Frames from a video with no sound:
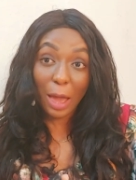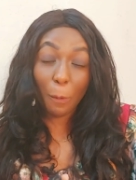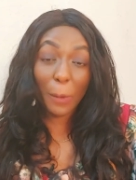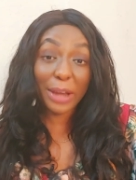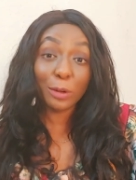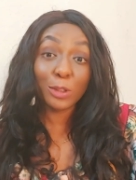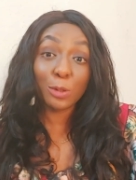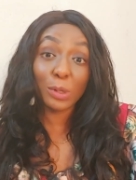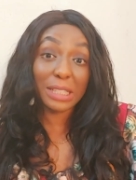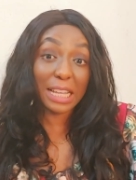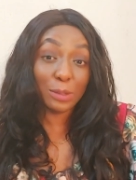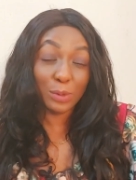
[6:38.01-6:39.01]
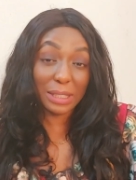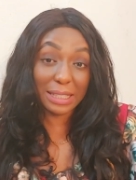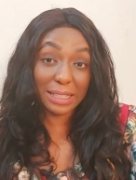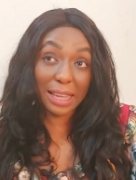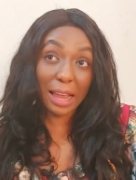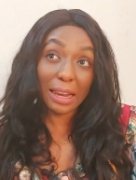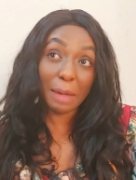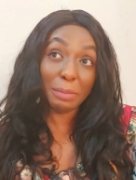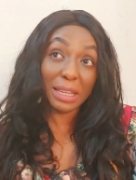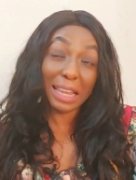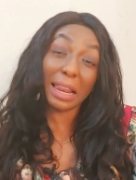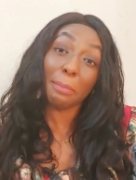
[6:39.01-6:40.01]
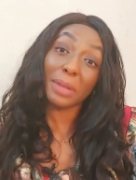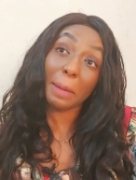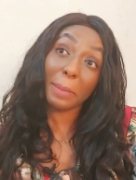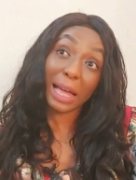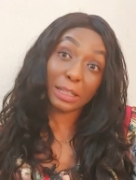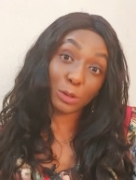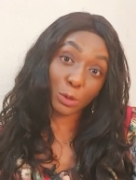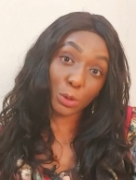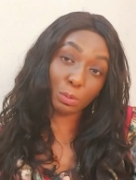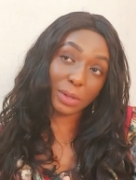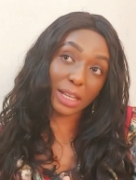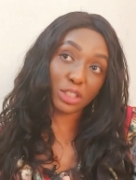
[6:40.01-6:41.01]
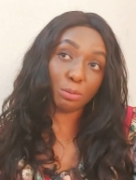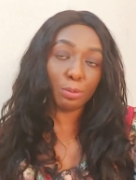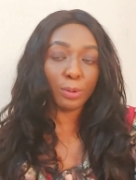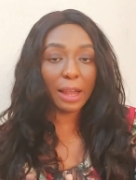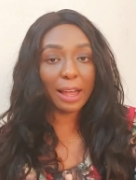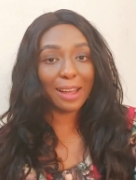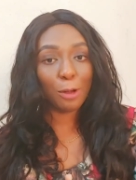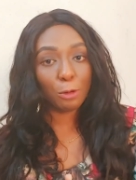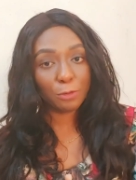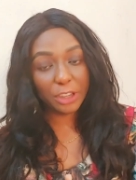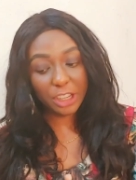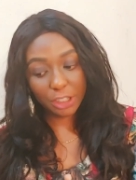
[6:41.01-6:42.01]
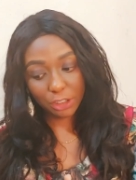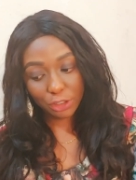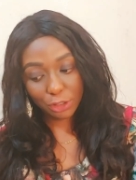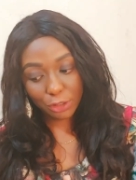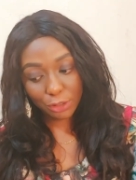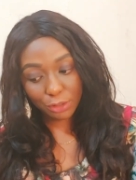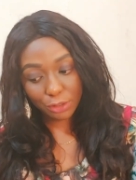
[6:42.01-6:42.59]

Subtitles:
why don't you want her to see? Let me assume that people are of age